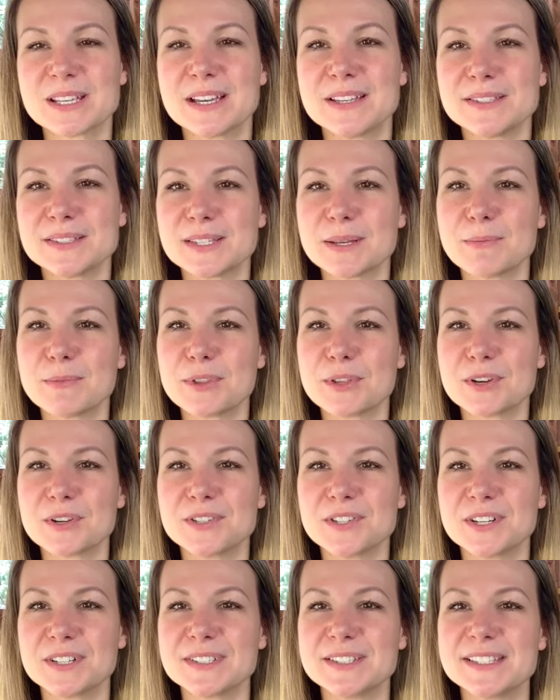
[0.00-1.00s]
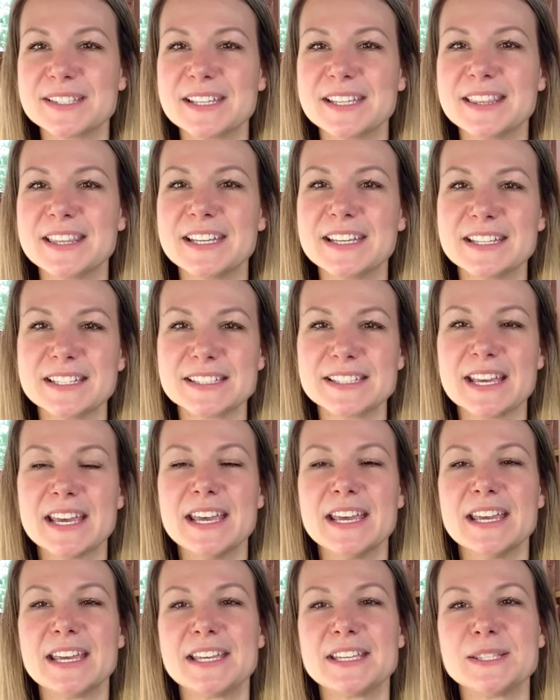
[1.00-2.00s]
on some of their young seedlings
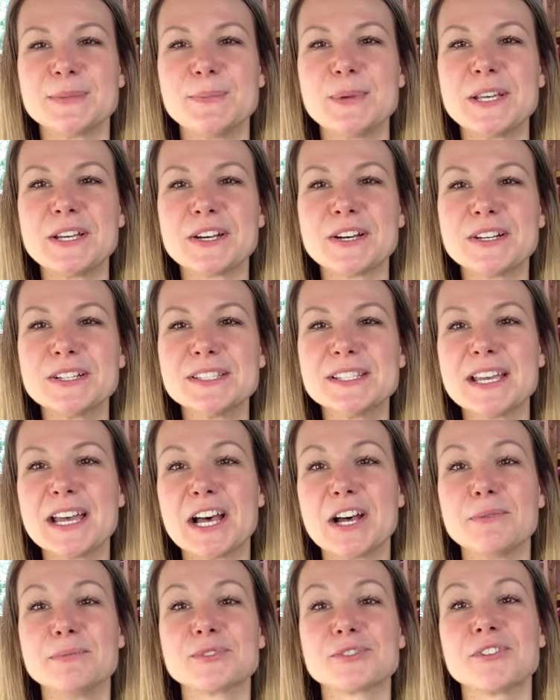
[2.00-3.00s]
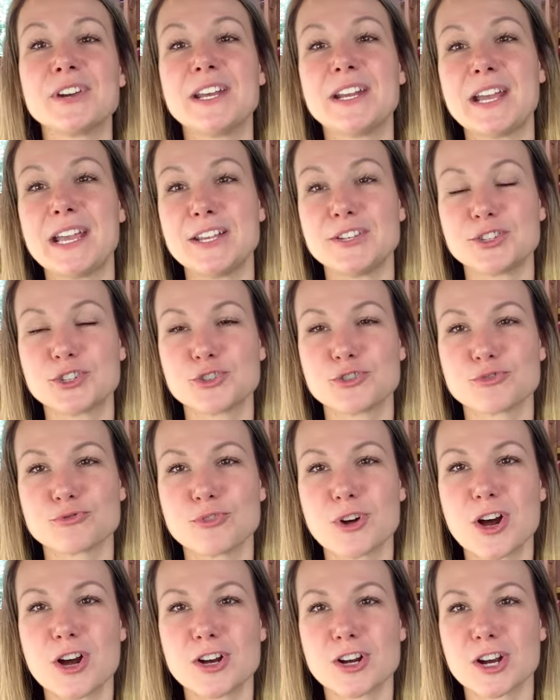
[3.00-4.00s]
is because it helps create a
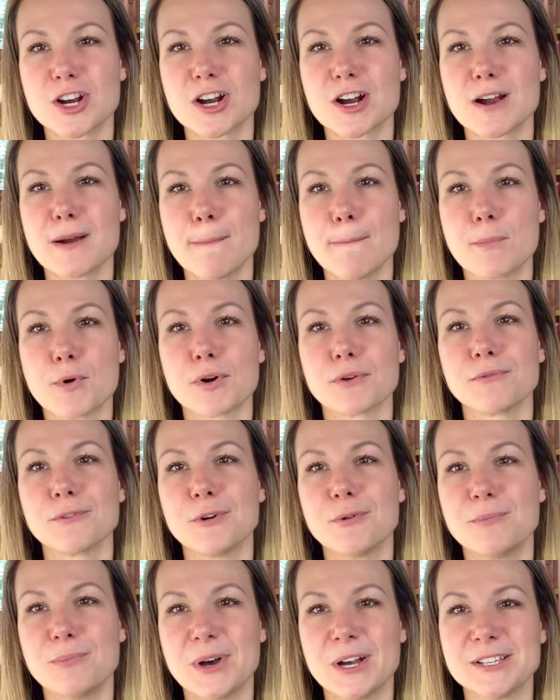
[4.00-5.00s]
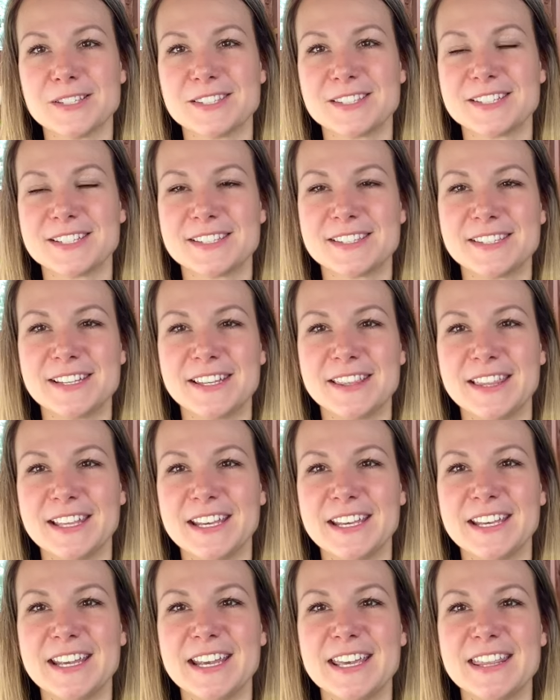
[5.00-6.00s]
stronger, more robust
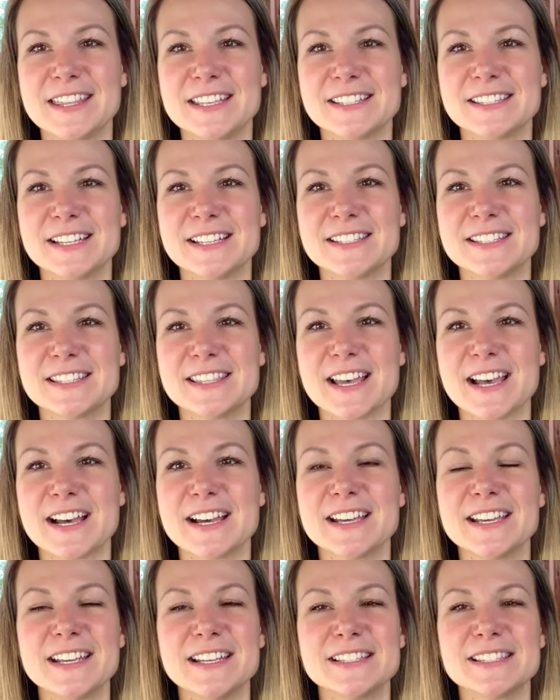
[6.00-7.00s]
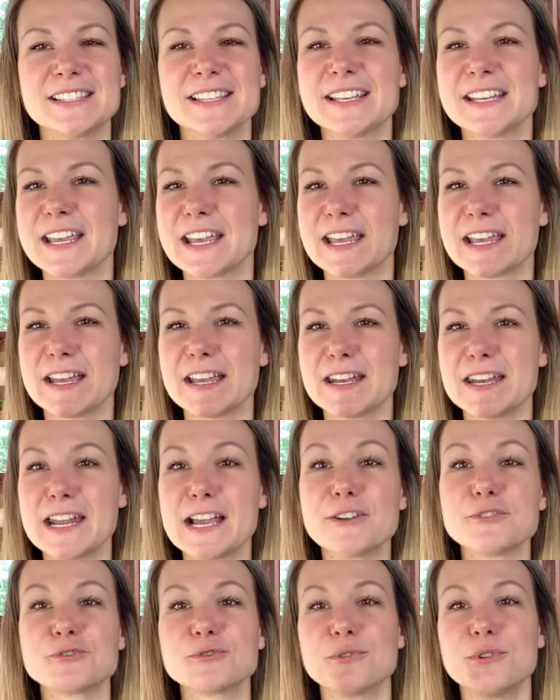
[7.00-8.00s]
seedling, in the sense that it's like a
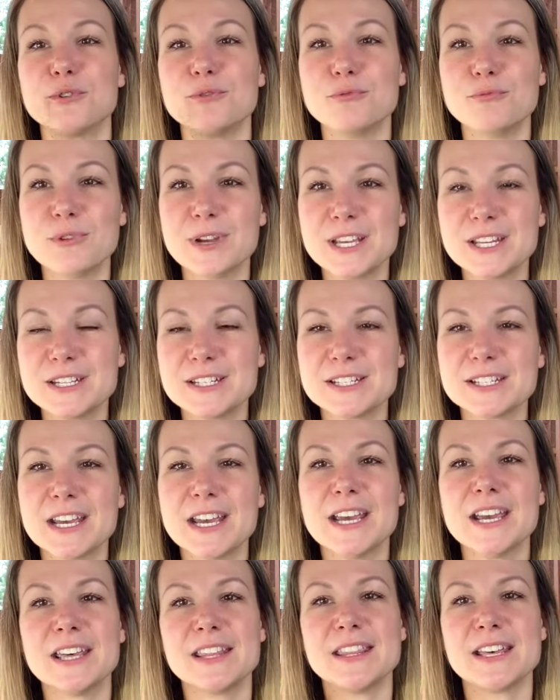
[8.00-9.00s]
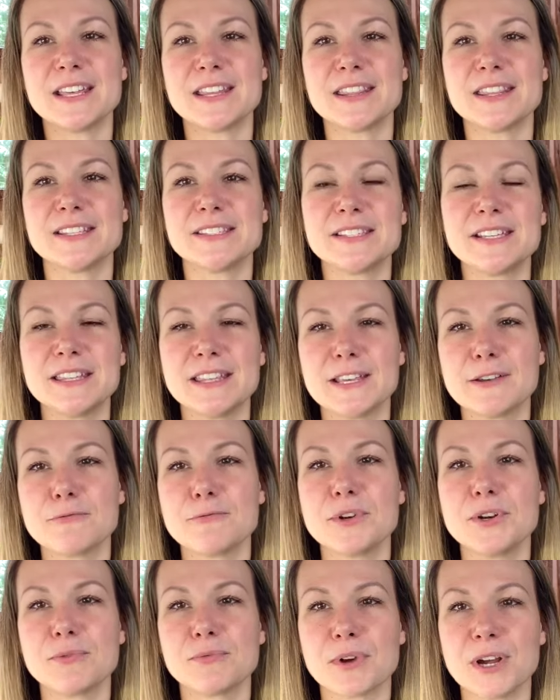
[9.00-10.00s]
natural wind that the seedling
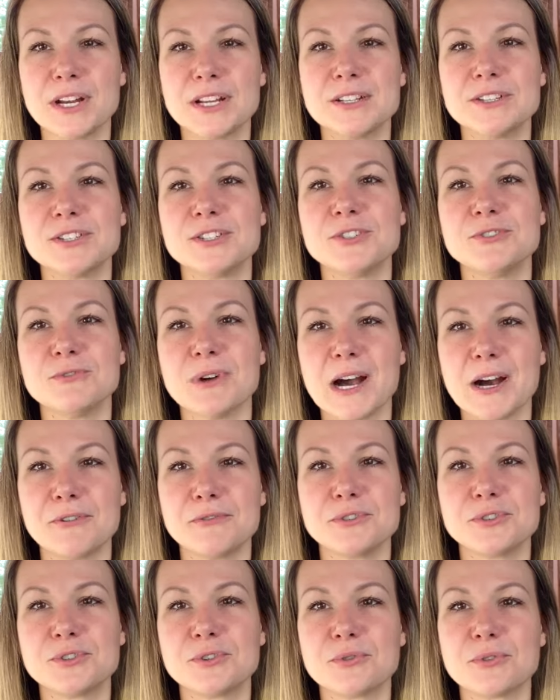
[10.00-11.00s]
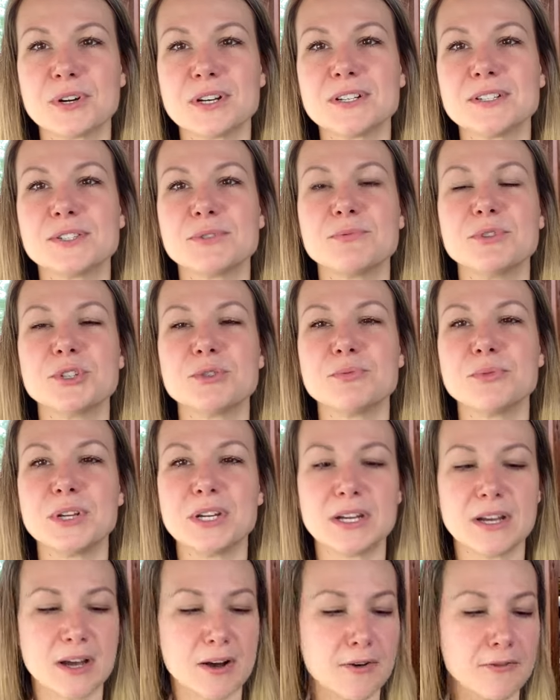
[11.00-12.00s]
would run into outdoors, which
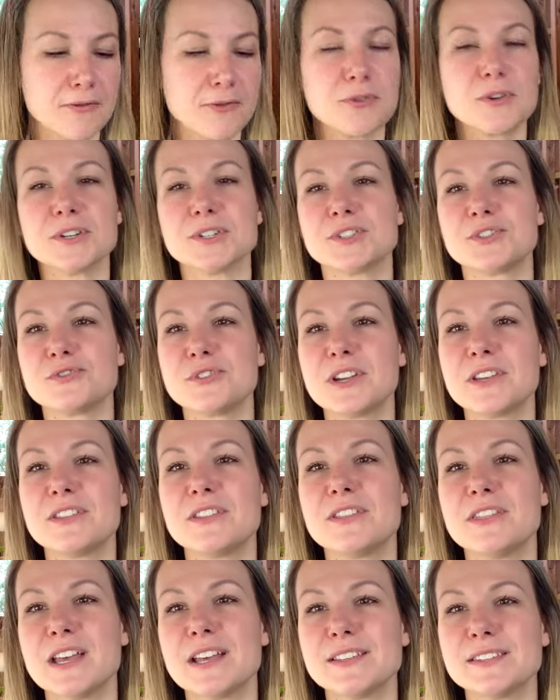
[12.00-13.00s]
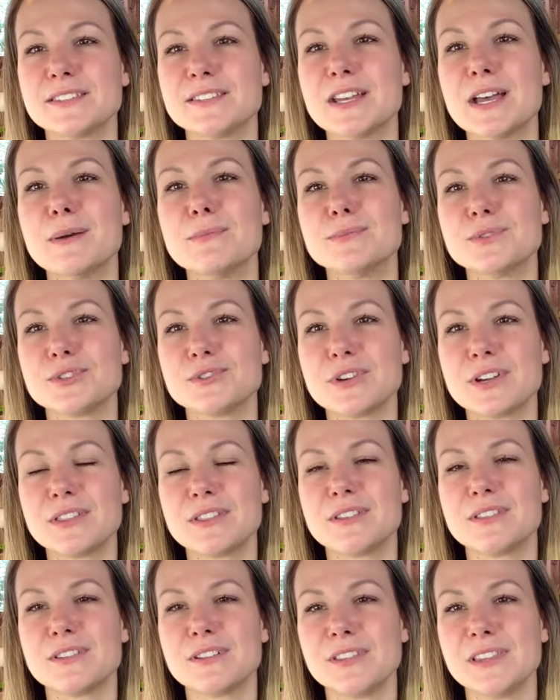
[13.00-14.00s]
would, of course, strengthen that stem,
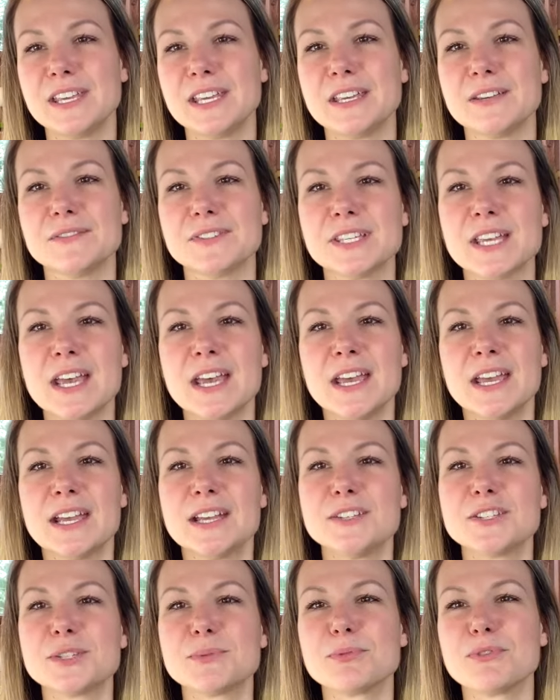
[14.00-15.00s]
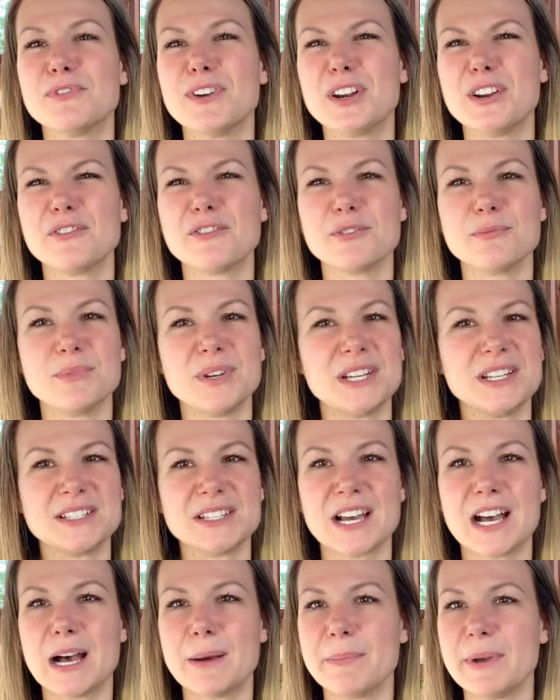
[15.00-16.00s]
strengthen the leaves, and just prevent it from being
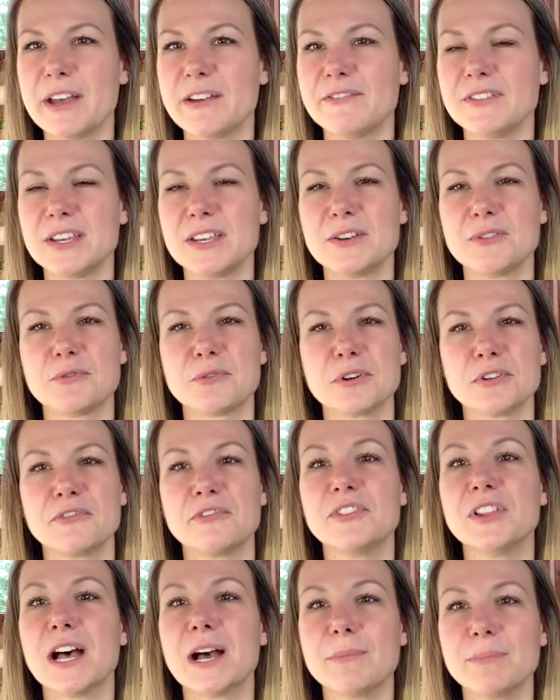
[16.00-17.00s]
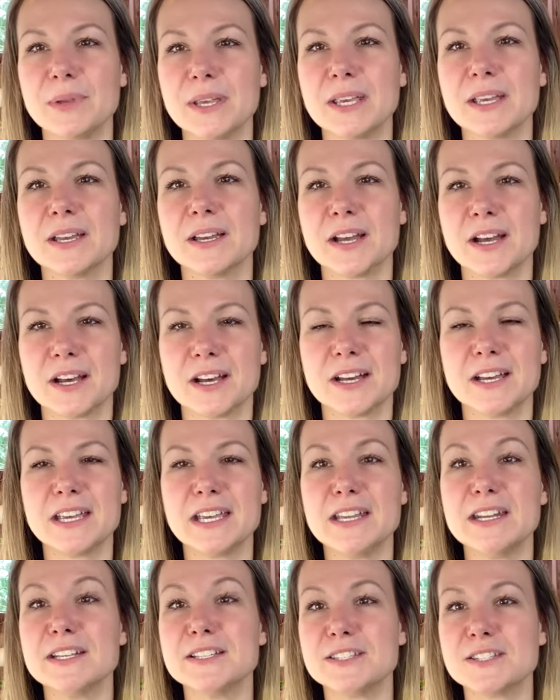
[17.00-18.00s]
top-heavy or floppy
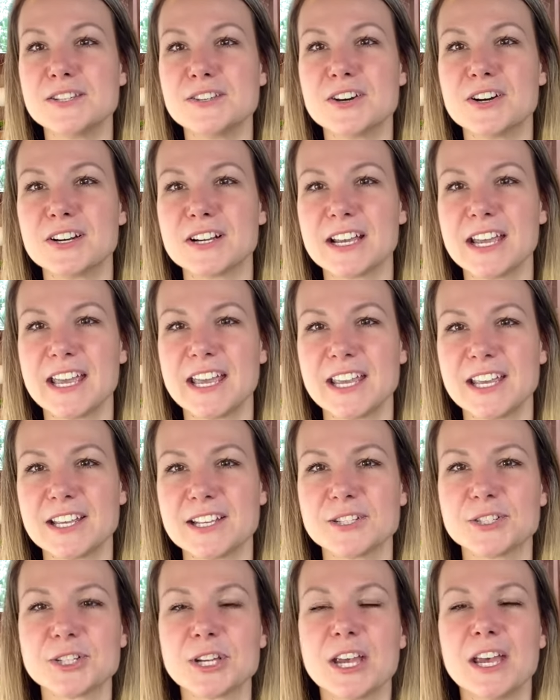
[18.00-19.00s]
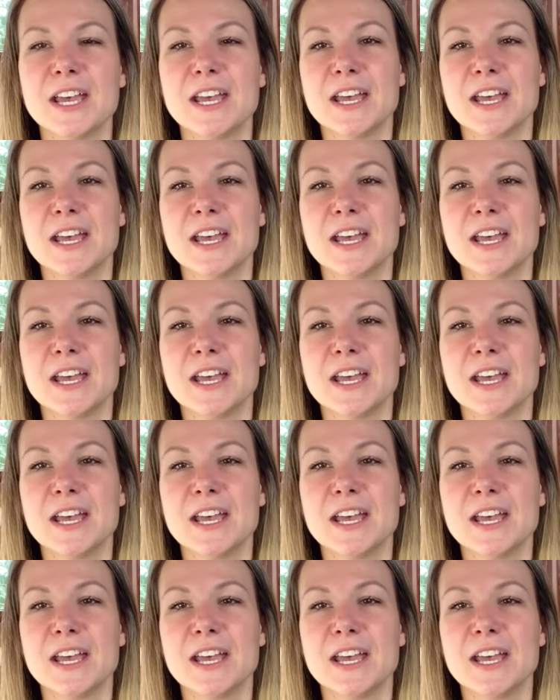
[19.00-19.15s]
in its young age.